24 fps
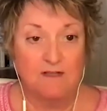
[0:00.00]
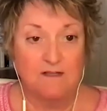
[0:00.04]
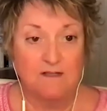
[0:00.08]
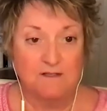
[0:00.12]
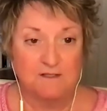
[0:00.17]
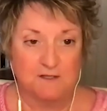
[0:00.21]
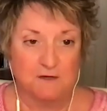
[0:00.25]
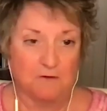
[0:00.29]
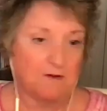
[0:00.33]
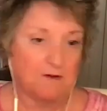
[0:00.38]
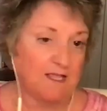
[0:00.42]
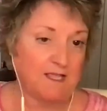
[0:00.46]

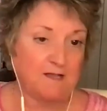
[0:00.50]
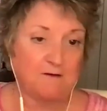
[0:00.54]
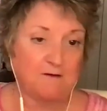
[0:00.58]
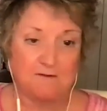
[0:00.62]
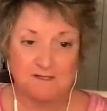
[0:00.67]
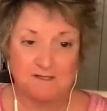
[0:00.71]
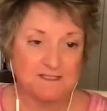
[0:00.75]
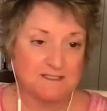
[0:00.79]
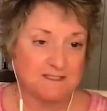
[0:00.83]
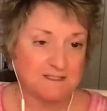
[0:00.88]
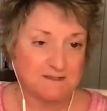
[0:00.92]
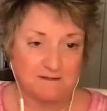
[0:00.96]
So he
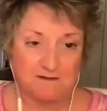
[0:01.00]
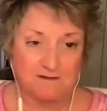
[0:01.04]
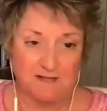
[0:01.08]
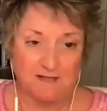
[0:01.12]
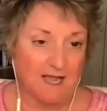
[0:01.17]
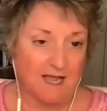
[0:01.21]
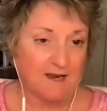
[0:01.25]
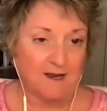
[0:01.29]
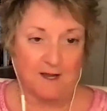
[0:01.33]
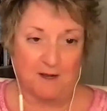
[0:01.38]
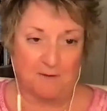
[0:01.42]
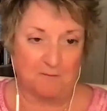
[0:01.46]
was
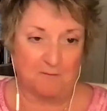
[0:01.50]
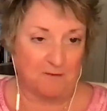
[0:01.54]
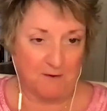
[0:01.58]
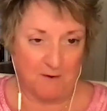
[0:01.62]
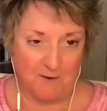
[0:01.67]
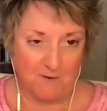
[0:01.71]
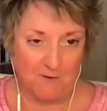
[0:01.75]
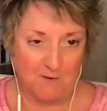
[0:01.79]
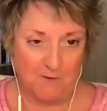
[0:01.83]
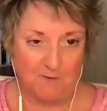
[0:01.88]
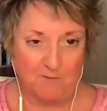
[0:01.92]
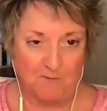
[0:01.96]
not coming
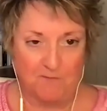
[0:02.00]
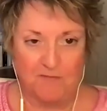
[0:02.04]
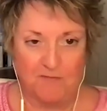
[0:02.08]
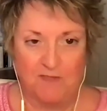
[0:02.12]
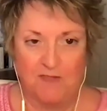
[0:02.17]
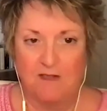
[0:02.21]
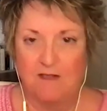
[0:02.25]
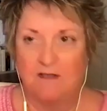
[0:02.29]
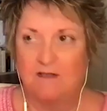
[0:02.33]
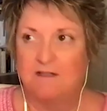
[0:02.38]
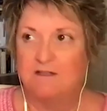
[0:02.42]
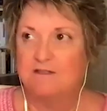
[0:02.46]
home.
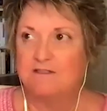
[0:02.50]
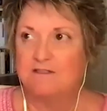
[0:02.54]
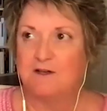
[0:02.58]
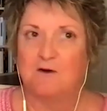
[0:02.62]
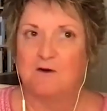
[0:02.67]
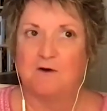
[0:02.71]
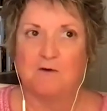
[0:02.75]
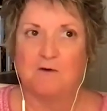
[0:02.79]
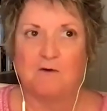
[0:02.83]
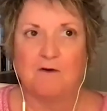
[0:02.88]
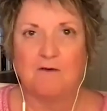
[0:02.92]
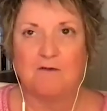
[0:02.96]

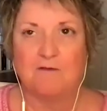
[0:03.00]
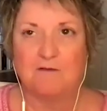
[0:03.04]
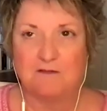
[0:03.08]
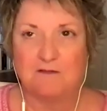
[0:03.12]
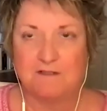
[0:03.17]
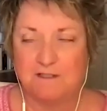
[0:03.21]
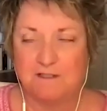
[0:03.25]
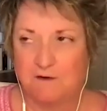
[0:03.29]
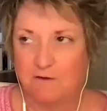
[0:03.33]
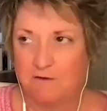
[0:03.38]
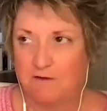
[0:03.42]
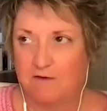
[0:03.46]
So
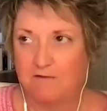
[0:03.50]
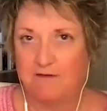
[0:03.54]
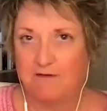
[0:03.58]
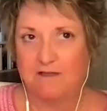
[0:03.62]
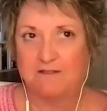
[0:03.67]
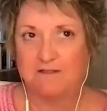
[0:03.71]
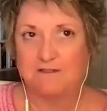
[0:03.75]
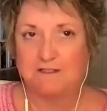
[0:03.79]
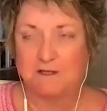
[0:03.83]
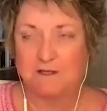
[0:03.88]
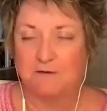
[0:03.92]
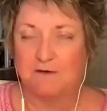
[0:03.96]

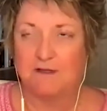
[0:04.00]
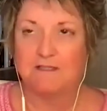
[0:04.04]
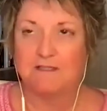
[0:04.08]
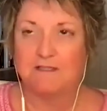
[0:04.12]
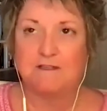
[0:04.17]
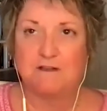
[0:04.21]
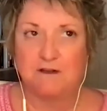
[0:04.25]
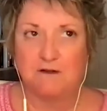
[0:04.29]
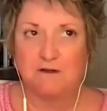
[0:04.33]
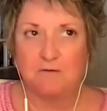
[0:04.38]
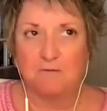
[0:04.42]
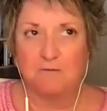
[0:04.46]
it
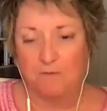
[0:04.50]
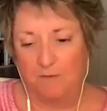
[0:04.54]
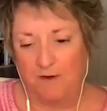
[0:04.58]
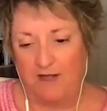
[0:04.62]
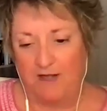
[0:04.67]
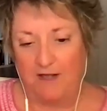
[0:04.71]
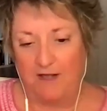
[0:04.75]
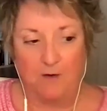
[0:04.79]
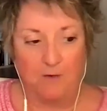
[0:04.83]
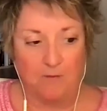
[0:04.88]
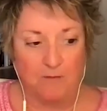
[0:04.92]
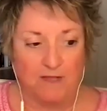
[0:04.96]
took a
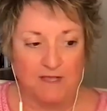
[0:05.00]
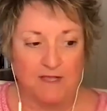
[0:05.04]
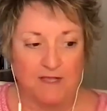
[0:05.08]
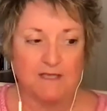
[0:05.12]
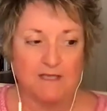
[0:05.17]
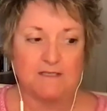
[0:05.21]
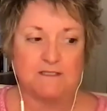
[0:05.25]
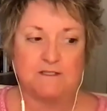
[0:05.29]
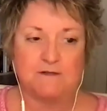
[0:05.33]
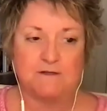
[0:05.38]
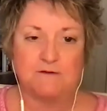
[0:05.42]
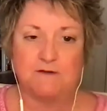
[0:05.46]
while
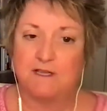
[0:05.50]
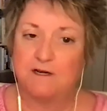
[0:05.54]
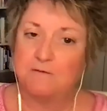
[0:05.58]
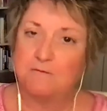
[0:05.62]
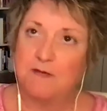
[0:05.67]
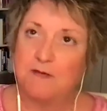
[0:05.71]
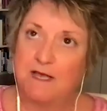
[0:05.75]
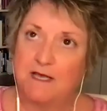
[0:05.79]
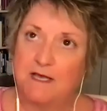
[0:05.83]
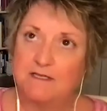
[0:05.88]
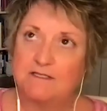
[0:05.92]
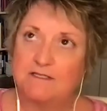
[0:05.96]
because you can
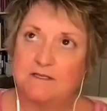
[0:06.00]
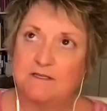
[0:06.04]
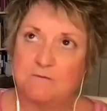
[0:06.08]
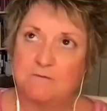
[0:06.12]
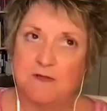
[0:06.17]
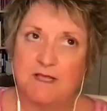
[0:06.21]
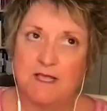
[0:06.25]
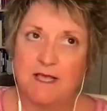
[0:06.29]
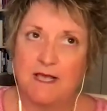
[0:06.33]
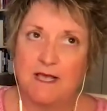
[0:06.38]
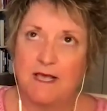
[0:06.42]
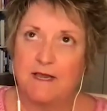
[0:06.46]
imagine
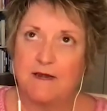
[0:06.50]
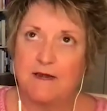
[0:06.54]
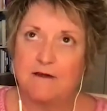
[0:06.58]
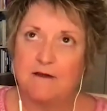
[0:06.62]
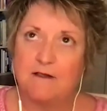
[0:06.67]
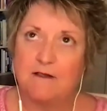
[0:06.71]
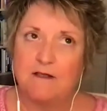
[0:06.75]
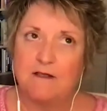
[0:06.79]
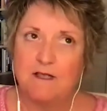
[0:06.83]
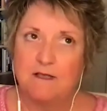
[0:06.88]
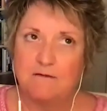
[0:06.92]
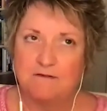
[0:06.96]

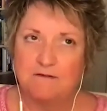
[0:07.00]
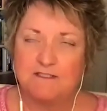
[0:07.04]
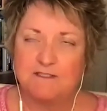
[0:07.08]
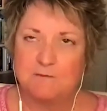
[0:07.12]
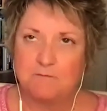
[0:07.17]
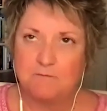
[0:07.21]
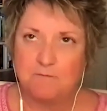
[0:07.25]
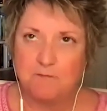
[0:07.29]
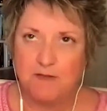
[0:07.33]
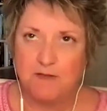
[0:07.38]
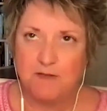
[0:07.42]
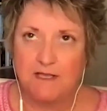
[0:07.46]
it was the
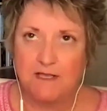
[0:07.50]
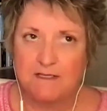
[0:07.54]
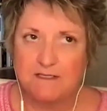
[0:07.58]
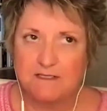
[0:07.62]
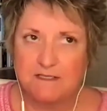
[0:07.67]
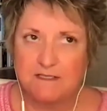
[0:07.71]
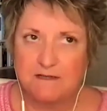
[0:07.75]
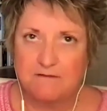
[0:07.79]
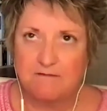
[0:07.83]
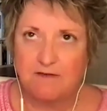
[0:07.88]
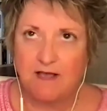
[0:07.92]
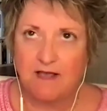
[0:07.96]

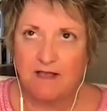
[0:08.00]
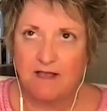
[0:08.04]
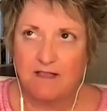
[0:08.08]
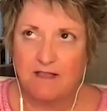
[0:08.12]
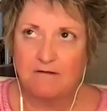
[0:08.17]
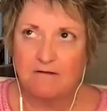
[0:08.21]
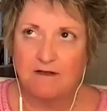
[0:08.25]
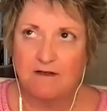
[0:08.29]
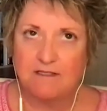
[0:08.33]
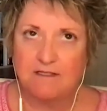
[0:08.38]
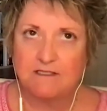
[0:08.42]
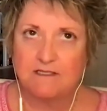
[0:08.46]
biggest
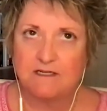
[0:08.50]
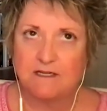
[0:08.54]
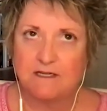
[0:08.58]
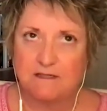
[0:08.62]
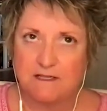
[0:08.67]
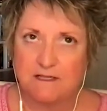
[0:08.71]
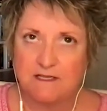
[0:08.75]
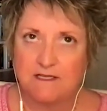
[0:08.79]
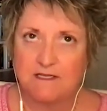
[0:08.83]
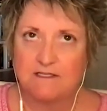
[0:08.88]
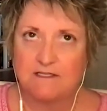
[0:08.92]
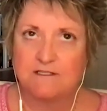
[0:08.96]
evacuation
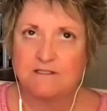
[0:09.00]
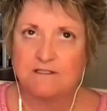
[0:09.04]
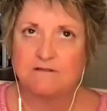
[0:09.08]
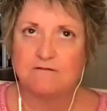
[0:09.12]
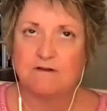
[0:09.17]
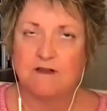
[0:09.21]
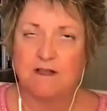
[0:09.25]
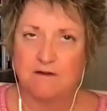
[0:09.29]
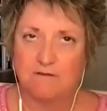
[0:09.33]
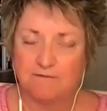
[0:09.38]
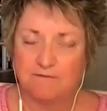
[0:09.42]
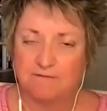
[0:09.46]
in the
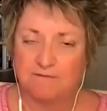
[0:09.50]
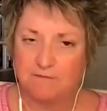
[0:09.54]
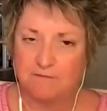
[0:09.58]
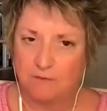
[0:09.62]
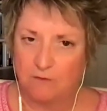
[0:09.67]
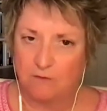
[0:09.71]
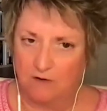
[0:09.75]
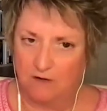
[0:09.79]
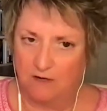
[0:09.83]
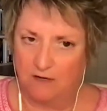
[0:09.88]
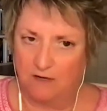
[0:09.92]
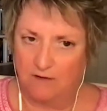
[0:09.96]
history of
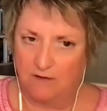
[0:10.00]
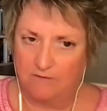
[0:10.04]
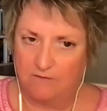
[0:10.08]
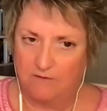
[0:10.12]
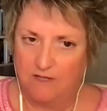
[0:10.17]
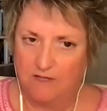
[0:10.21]
Florida.